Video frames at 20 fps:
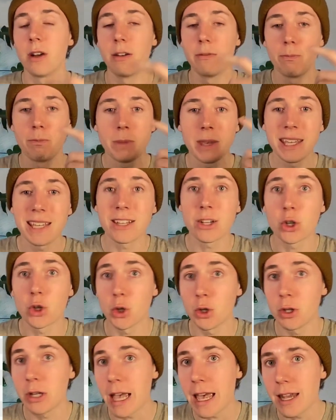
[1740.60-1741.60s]
of being
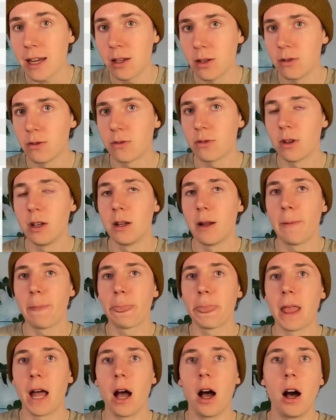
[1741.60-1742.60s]
creative,
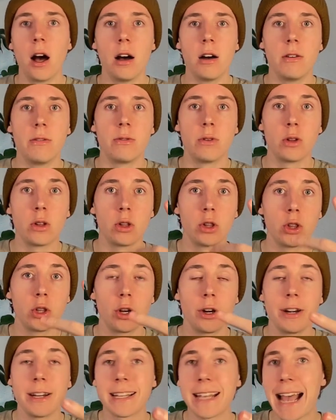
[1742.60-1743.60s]
of
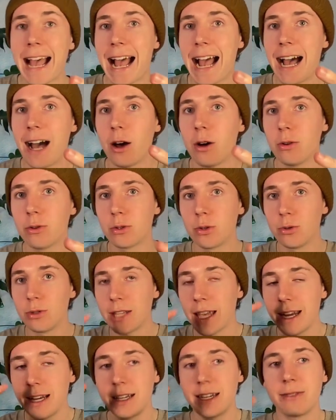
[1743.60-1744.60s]
learning how to
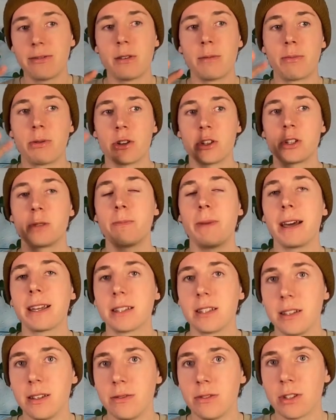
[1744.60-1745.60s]
take different
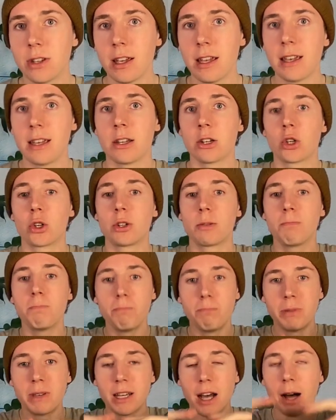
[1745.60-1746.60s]
perspectives,
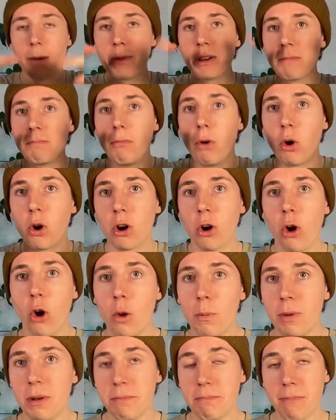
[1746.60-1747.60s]
becoming more
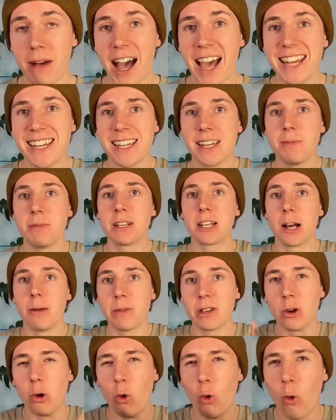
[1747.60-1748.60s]
open-minded,
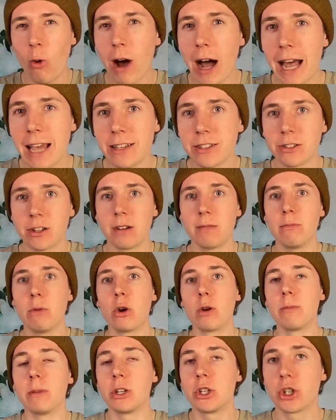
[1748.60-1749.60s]
becoming wiser,
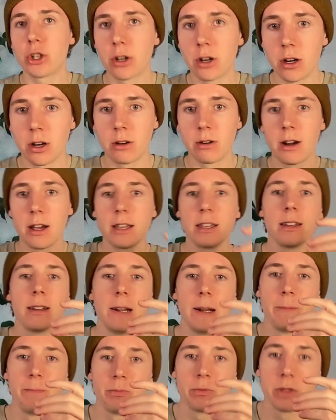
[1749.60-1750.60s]
more mature, right?
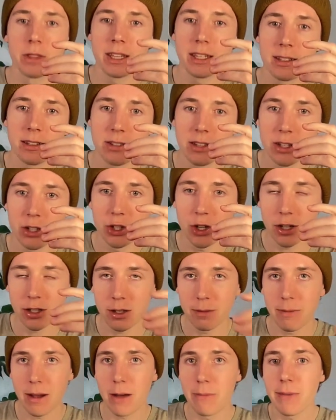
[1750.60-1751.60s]
This isn't just
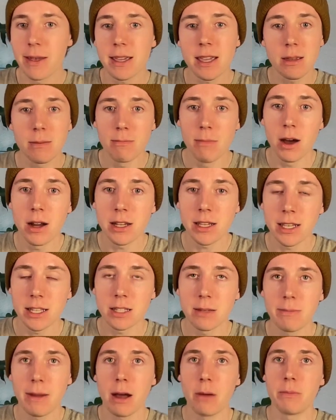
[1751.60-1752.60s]
about making money. It's
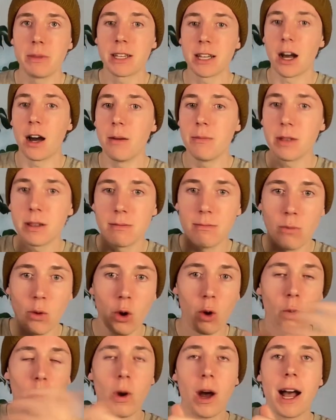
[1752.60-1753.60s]
about becoming
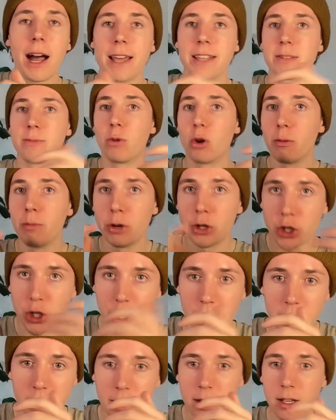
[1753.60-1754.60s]
more wise, more
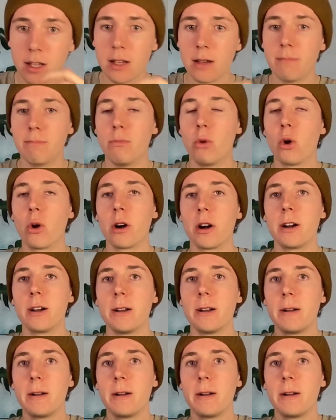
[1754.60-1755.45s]
mature, more